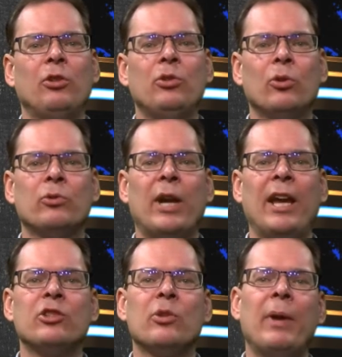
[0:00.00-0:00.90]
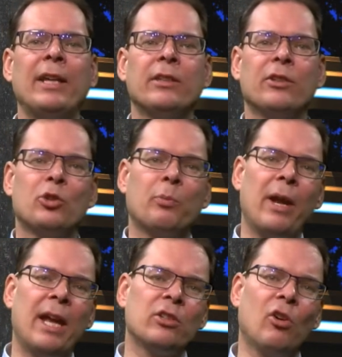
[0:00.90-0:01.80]
used for estimating the
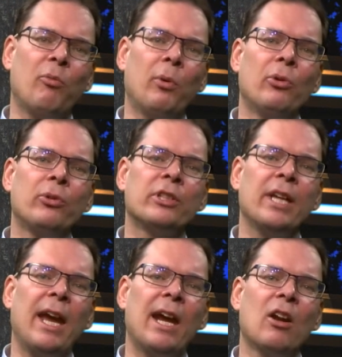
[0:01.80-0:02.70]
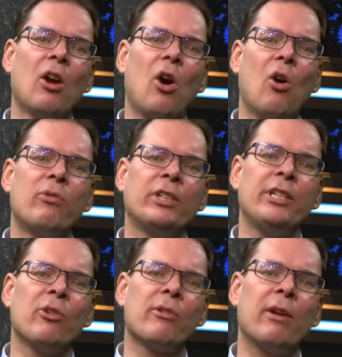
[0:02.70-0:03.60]
spread of polluted air over
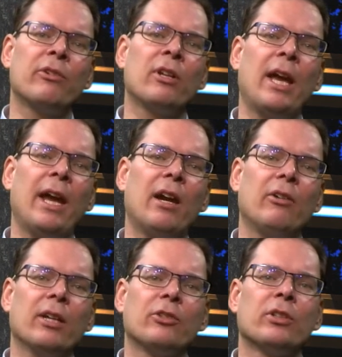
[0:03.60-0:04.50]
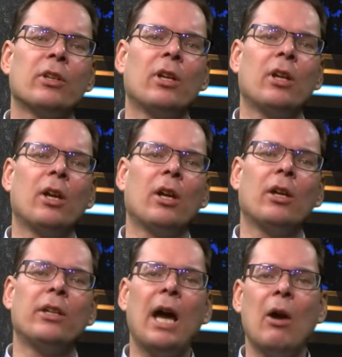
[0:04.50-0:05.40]
geographical areas.
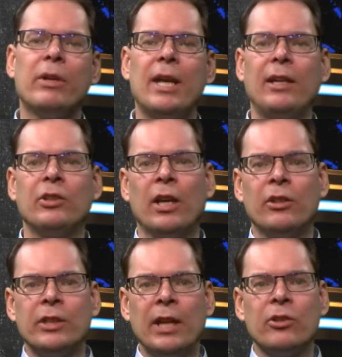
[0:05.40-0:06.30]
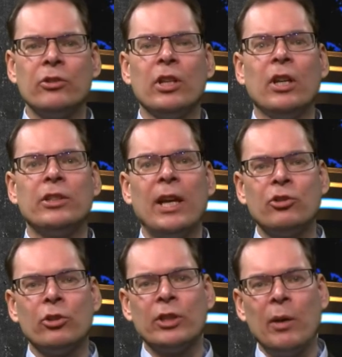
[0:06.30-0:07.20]
Nowadays, sensors,
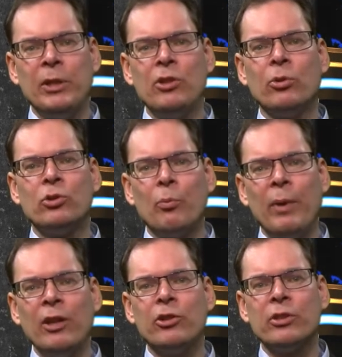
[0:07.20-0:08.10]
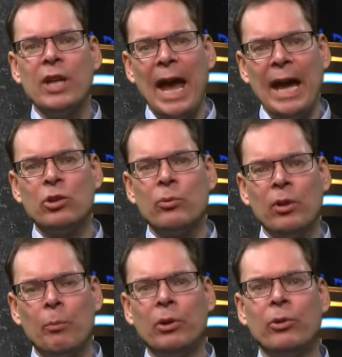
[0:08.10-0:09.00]
sensors can be used to measure the
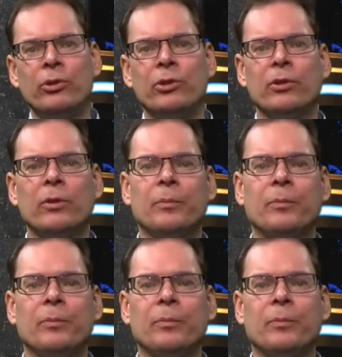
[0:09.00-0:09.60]
actual pollution.